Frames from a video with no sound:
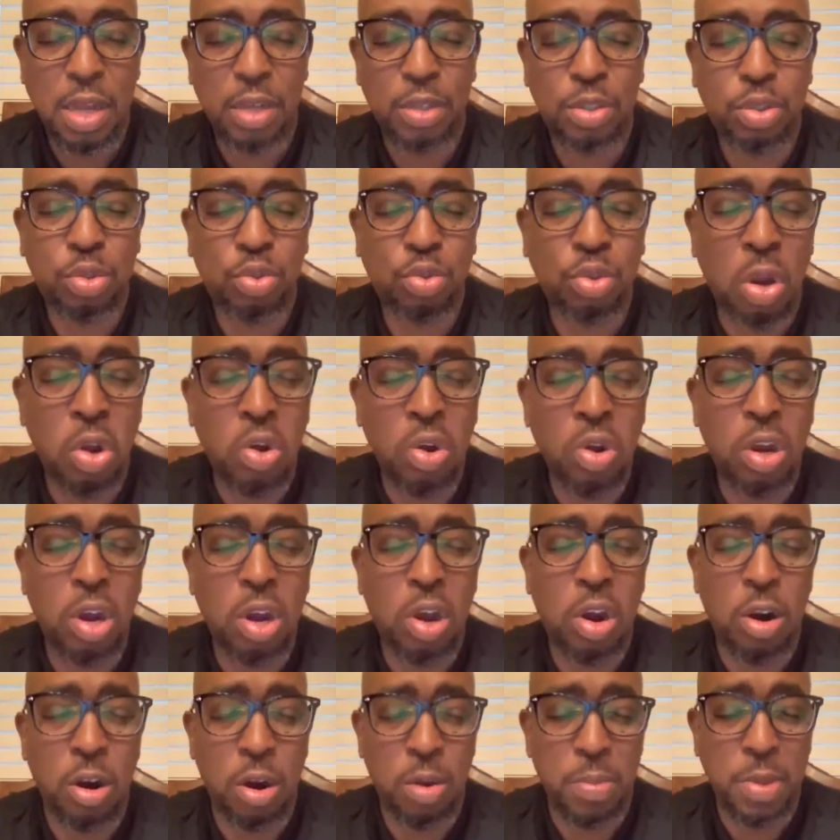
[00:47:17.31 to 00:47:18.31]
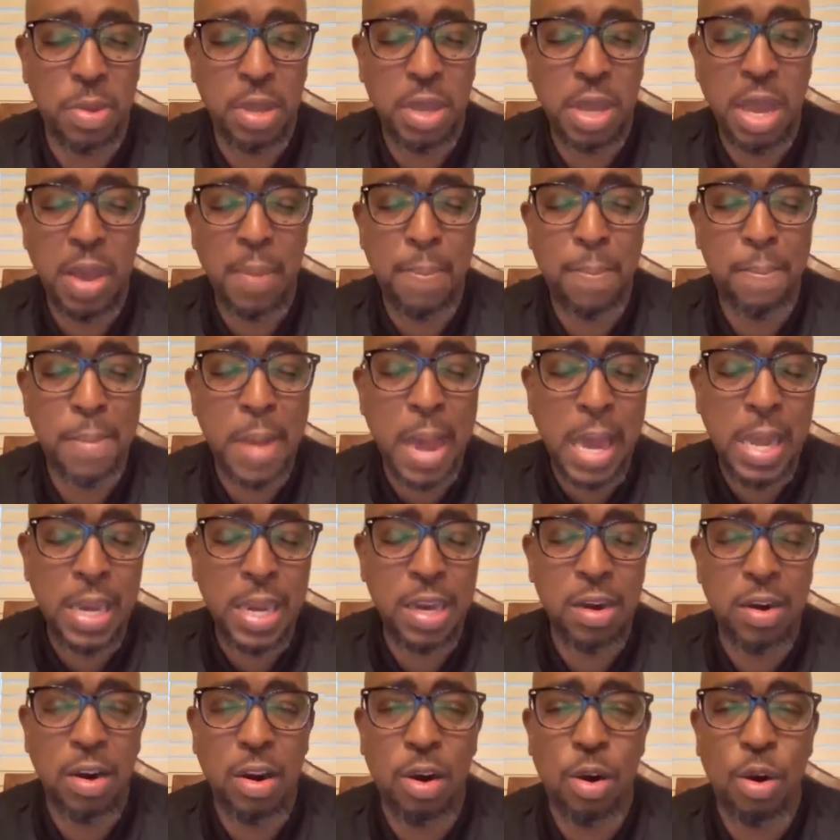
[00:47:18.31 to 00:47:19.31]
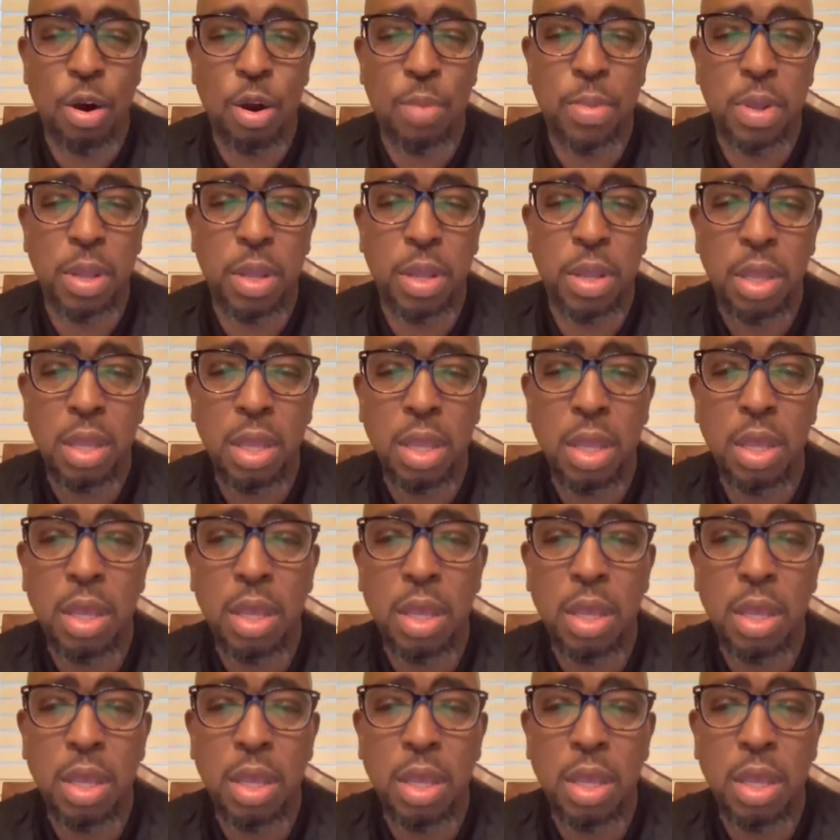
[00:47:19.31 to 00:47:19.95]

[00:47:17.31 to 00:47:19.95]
a stronger army, a mightier army